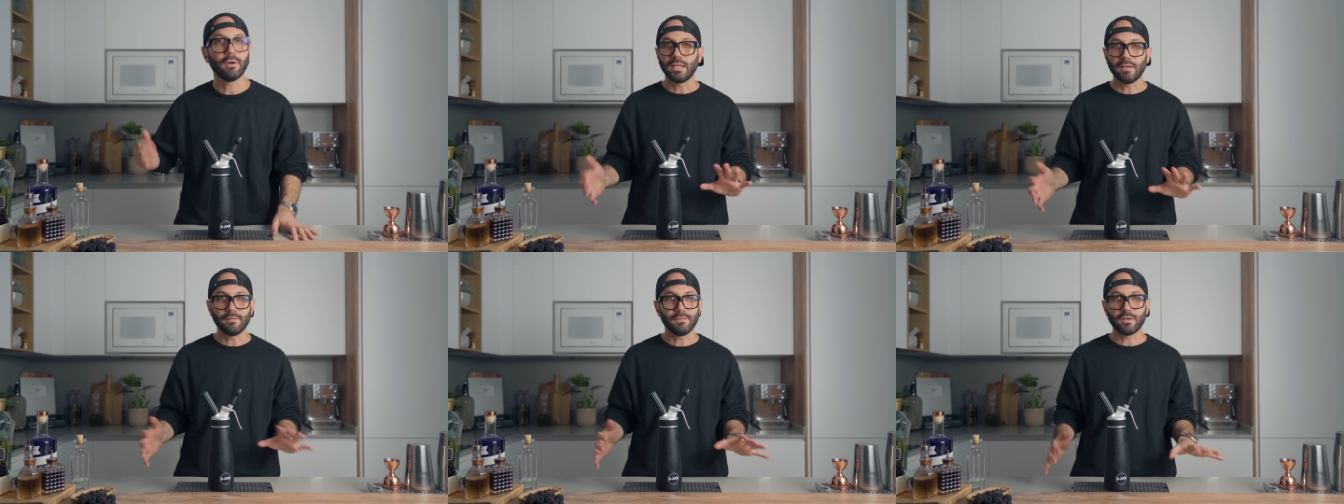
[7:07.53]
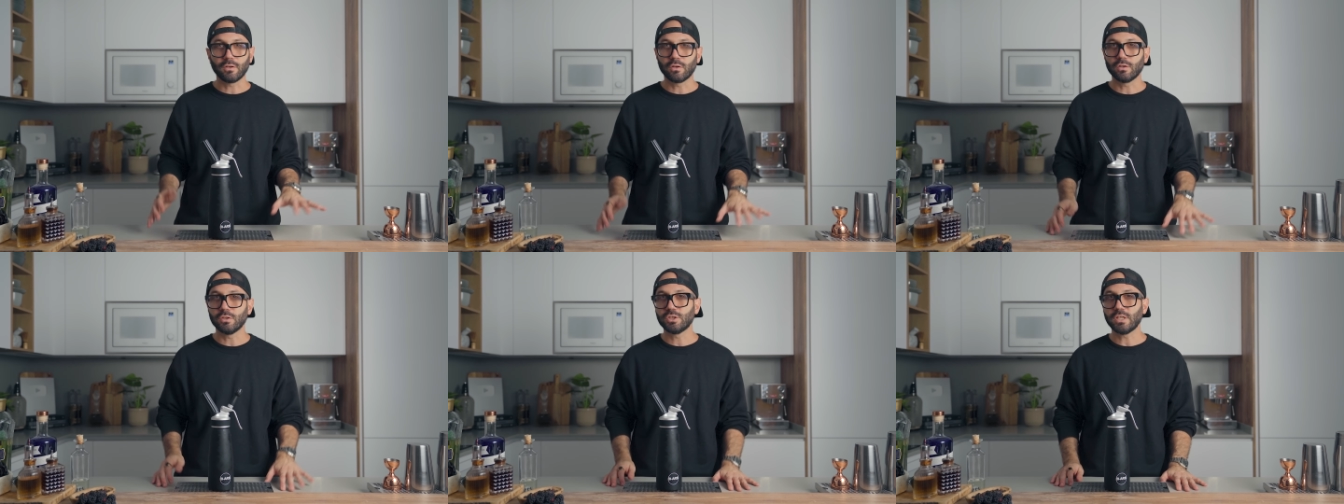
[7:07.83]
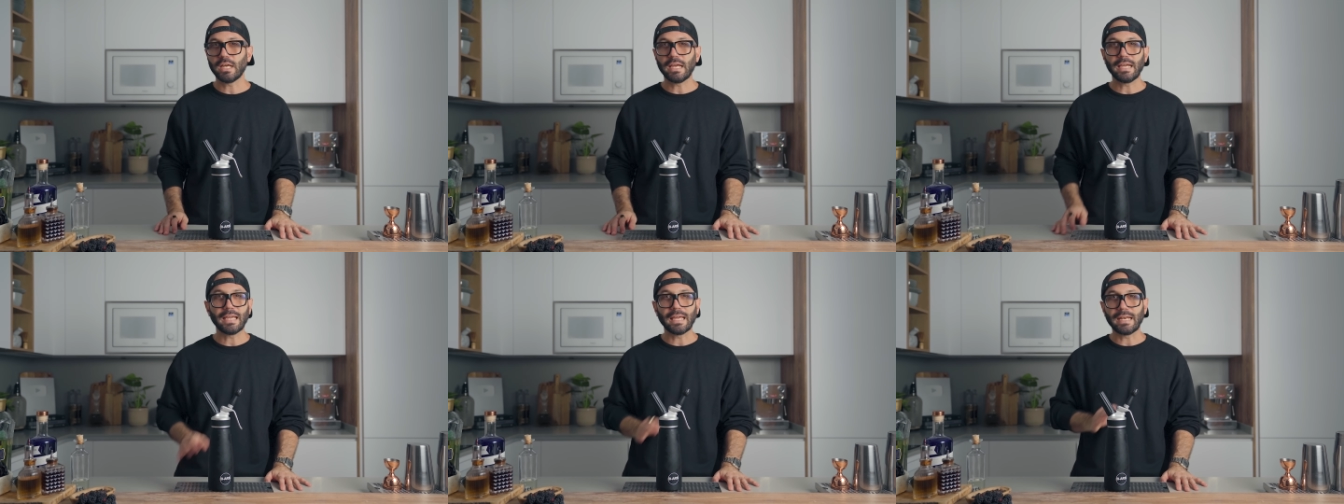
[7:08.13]
give it a good
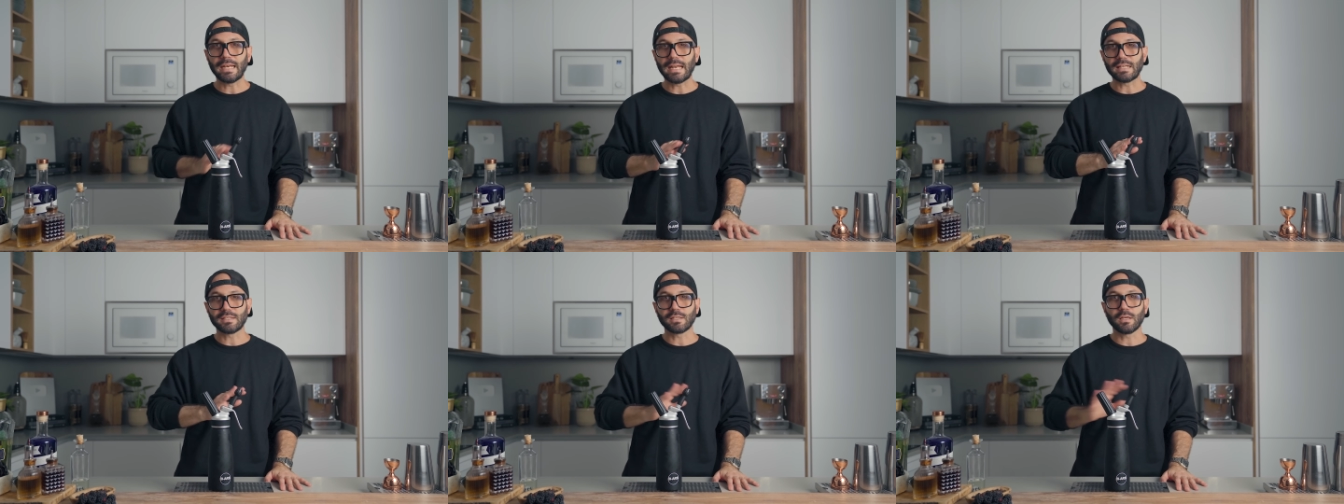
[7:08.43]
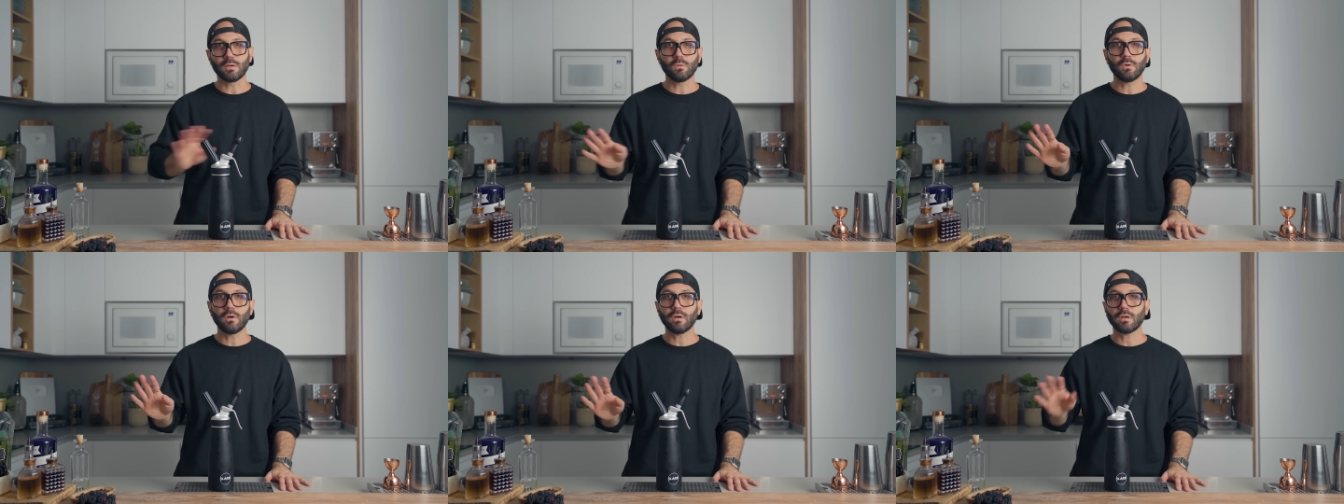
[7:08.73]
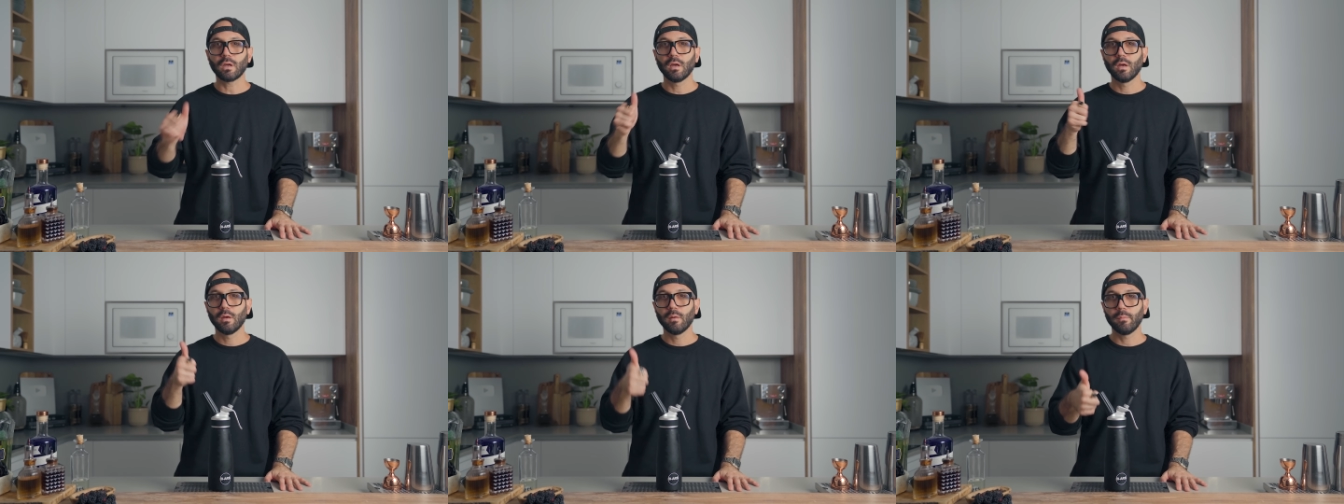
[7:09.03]
shake and that's gonna
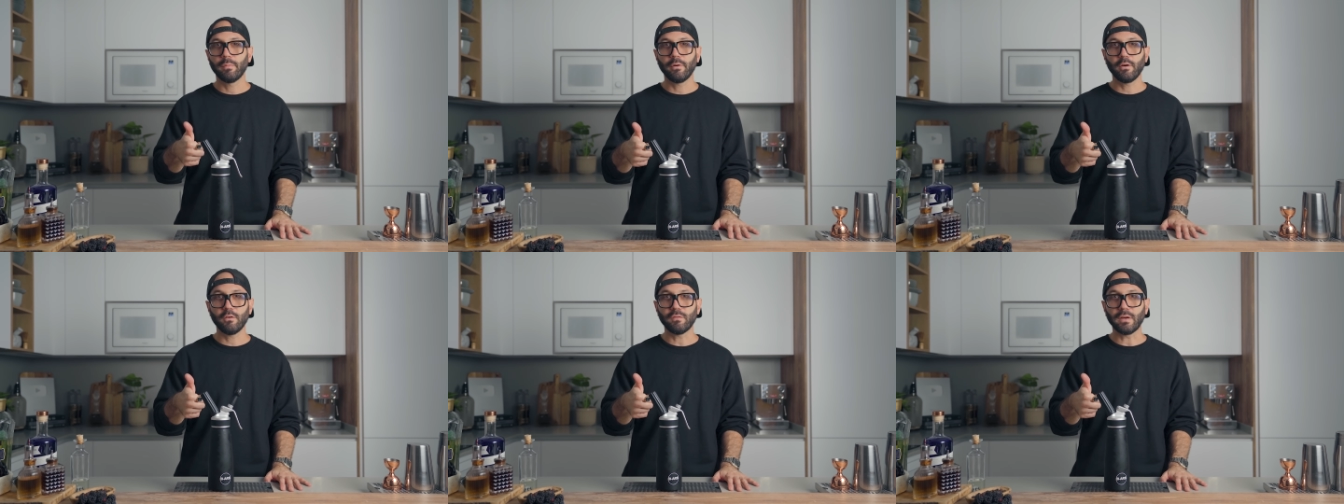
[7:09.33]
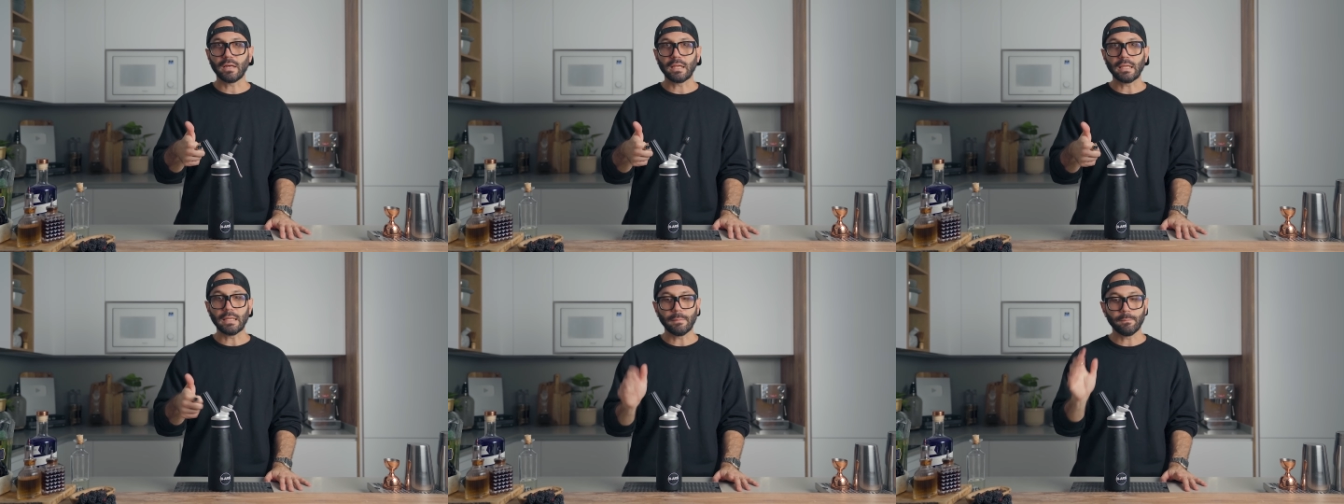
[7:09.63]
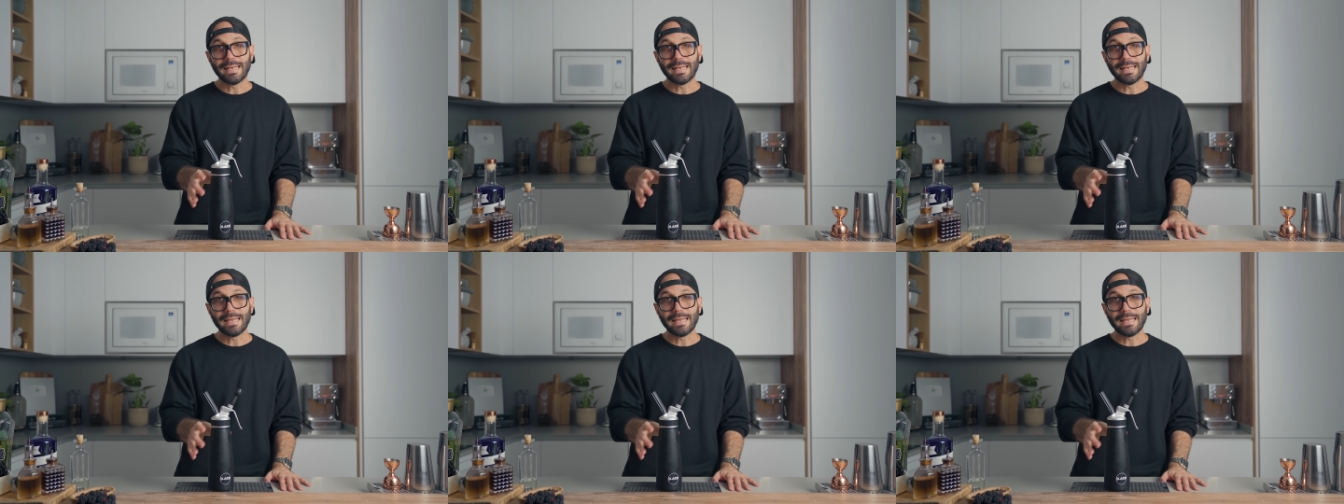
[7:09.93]
work perfectly.